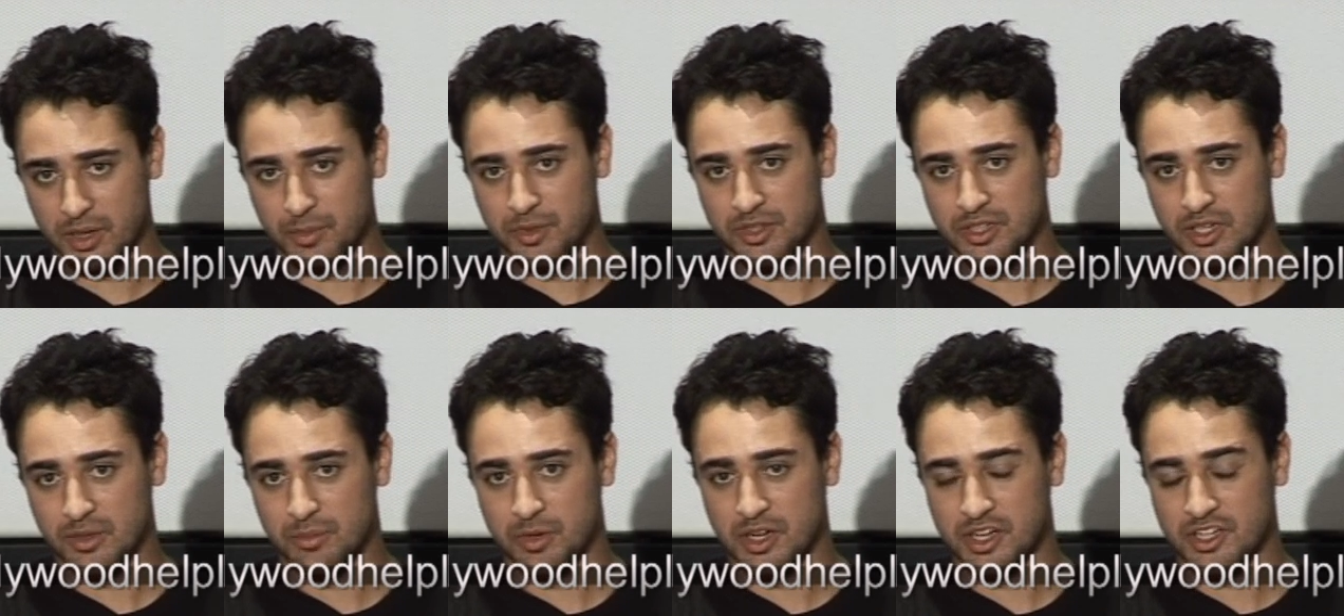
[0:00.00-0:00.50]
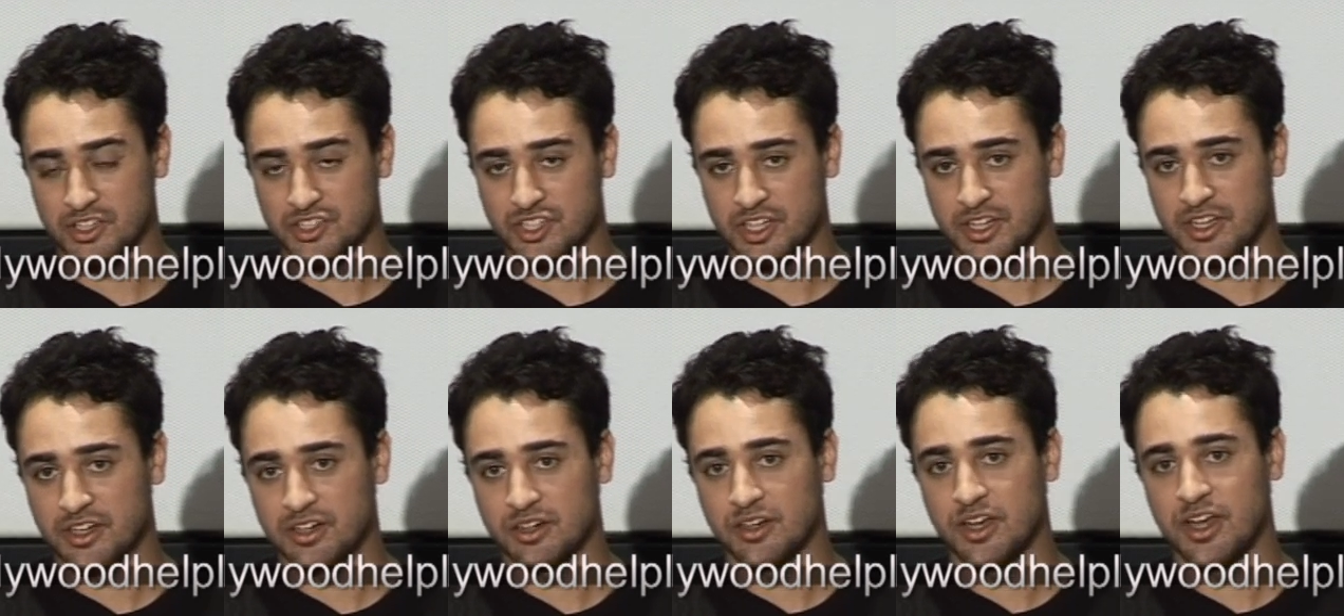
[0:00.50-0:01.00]
by Amitabh
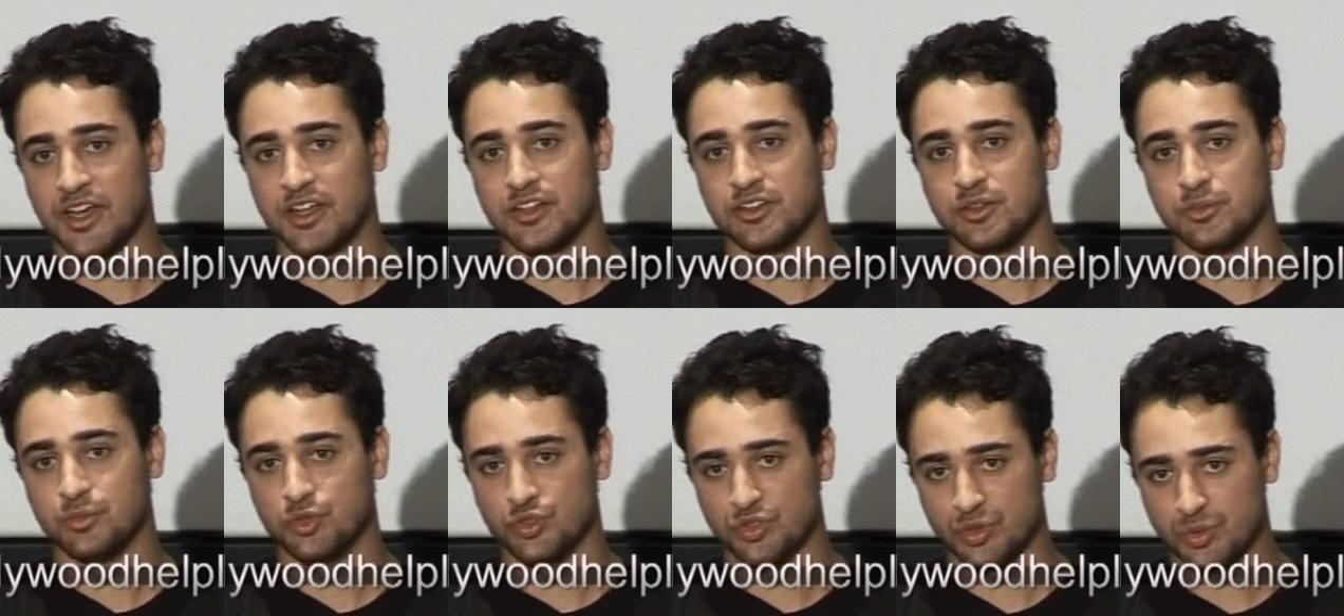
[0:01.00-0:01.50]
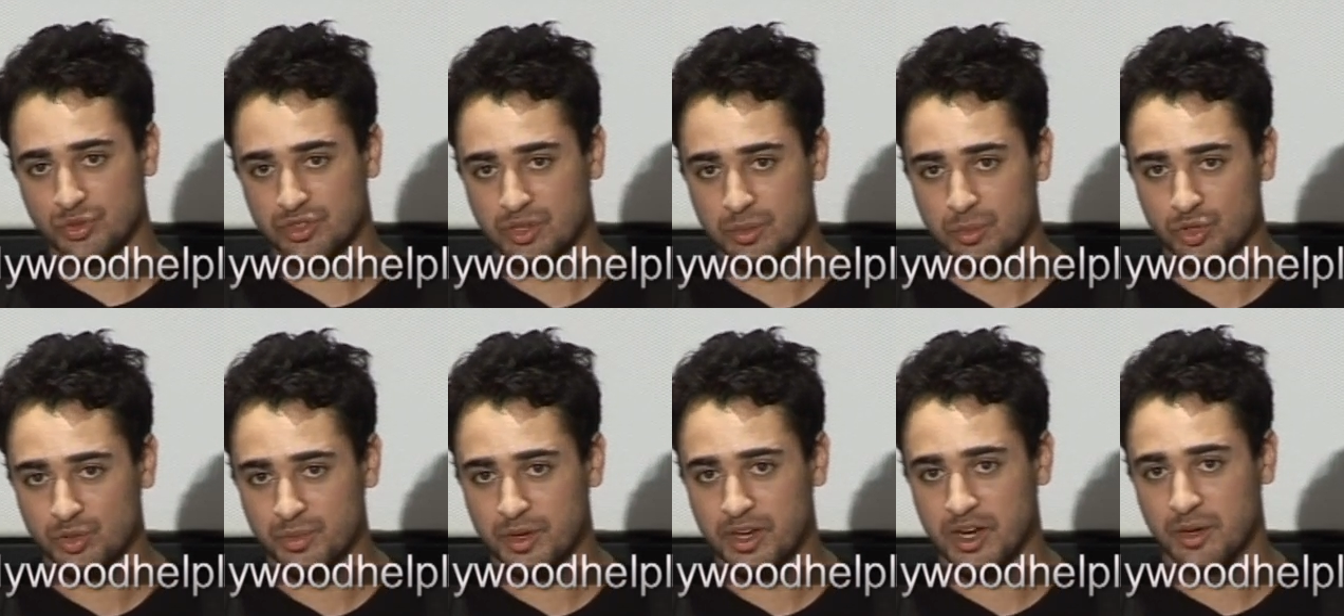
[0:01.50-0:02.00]
Bhattacharya and the music was
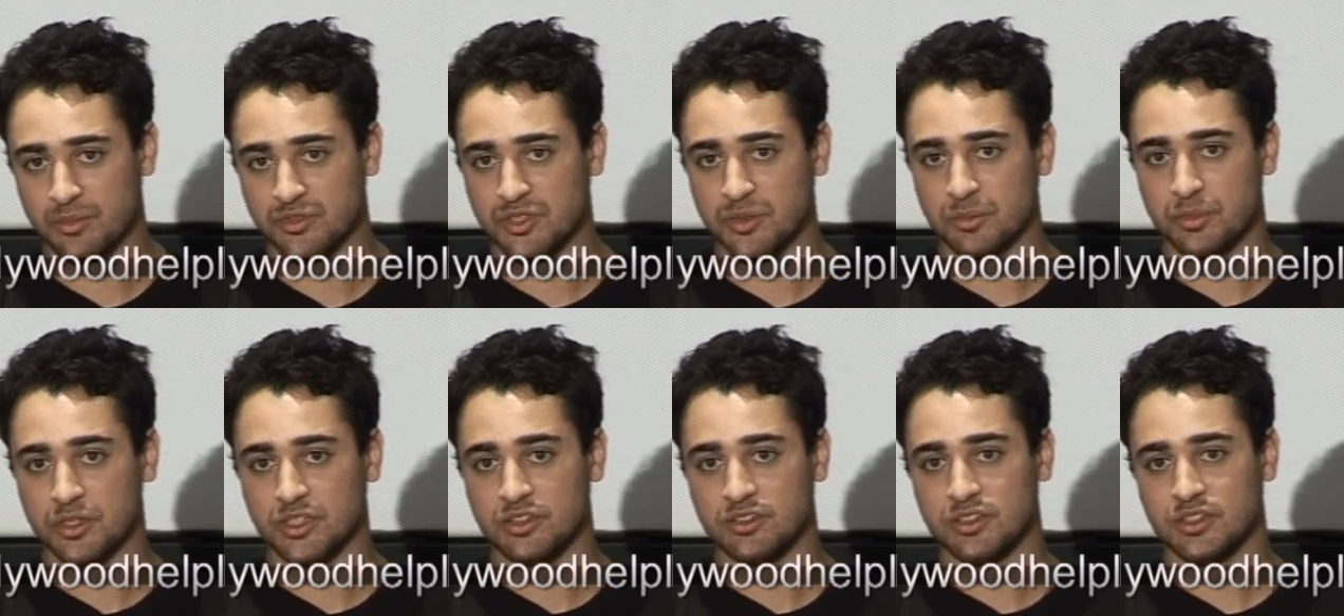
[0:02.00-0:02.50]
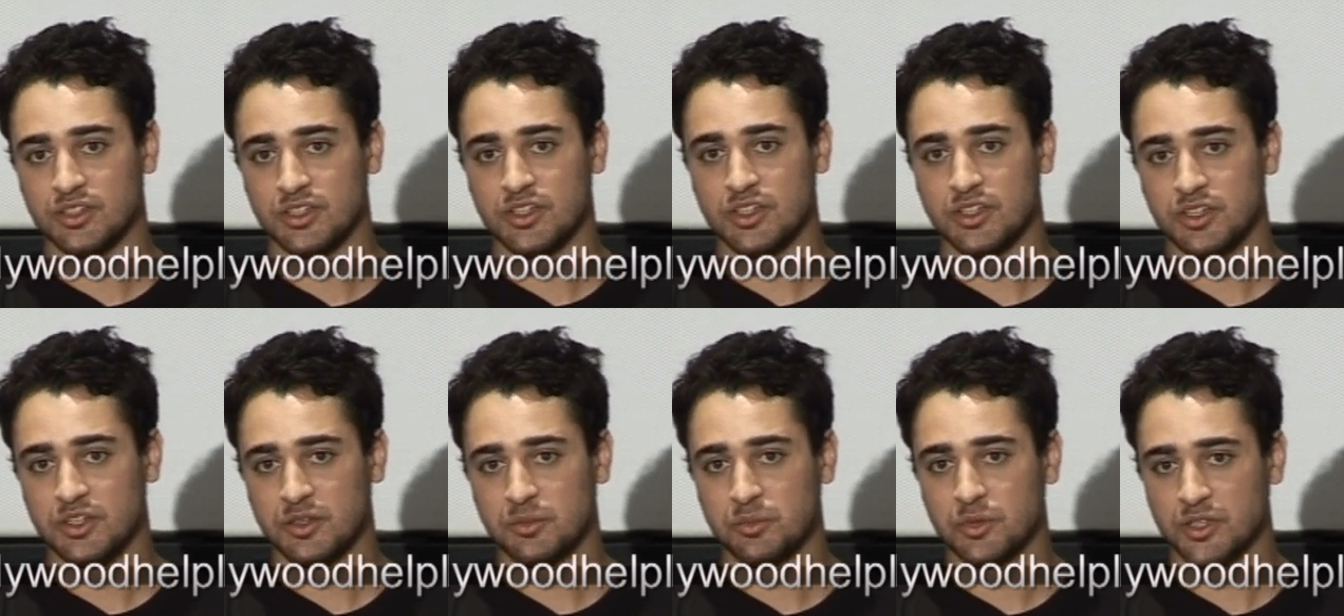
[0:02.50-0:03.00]
composed by Ram Sampad.
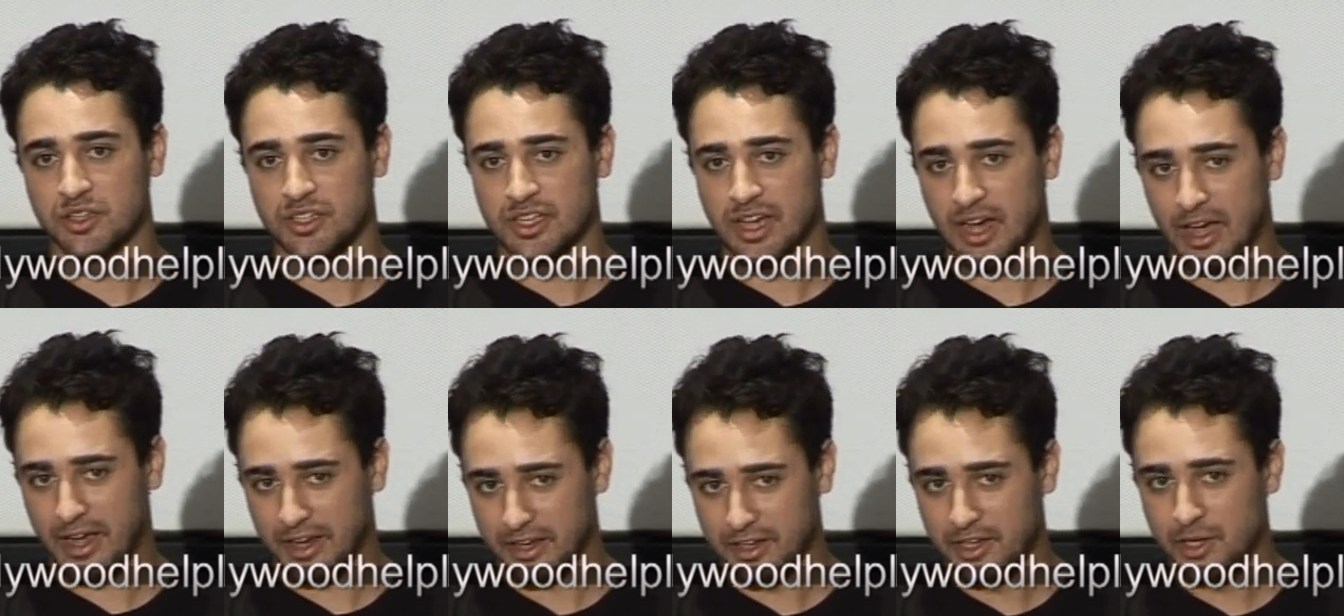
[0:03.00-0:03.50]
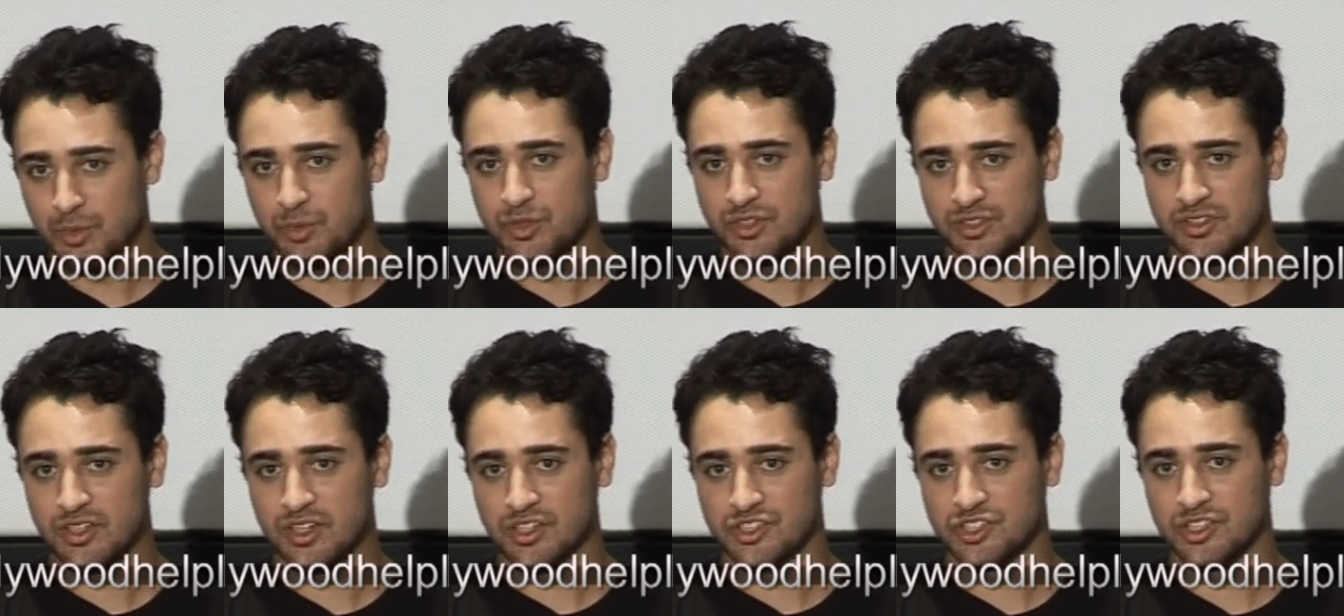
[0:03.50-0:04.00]
But the idea
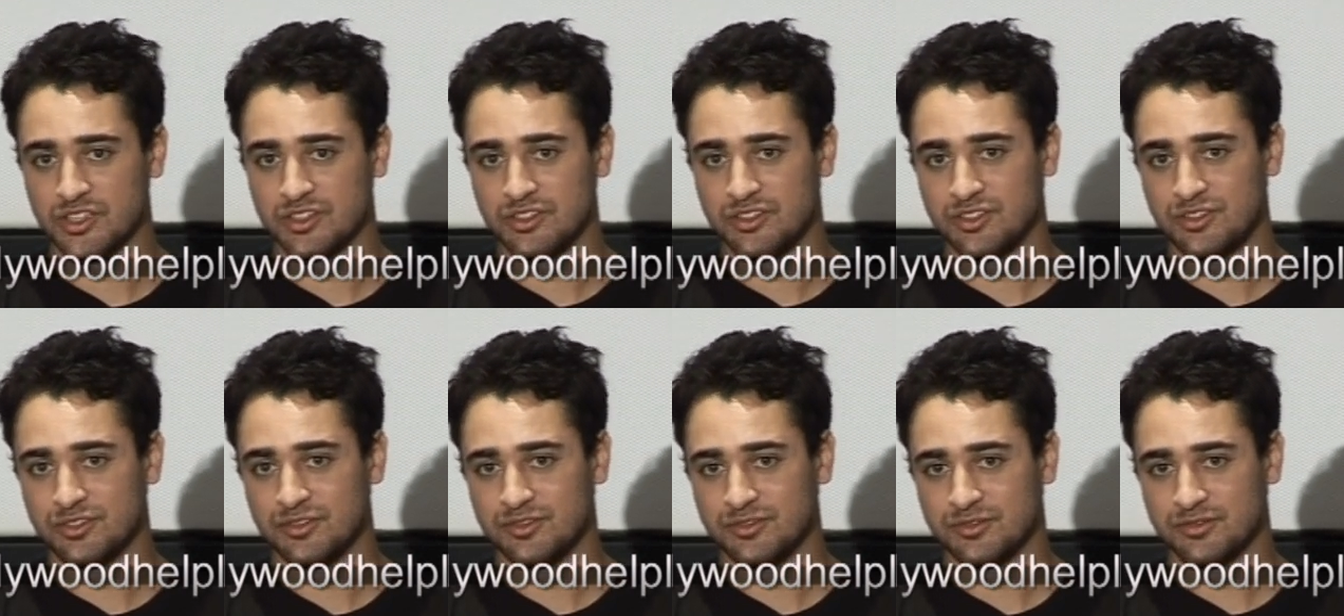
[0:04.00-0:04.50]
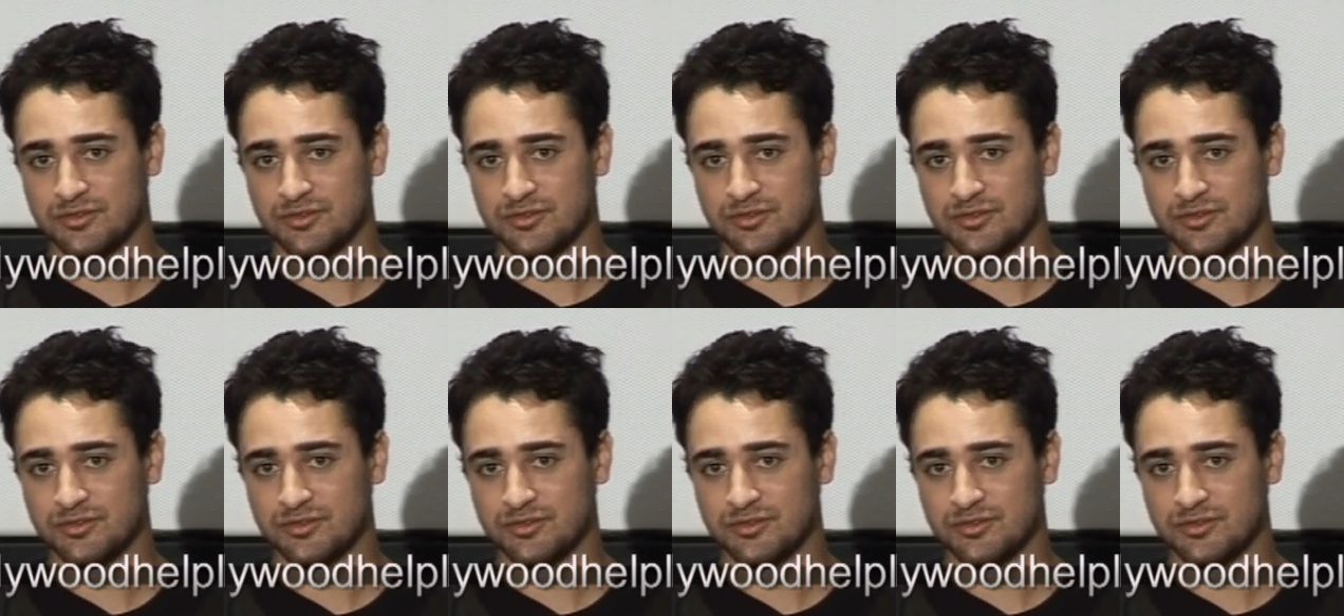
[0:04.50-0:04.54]
was Akshat's.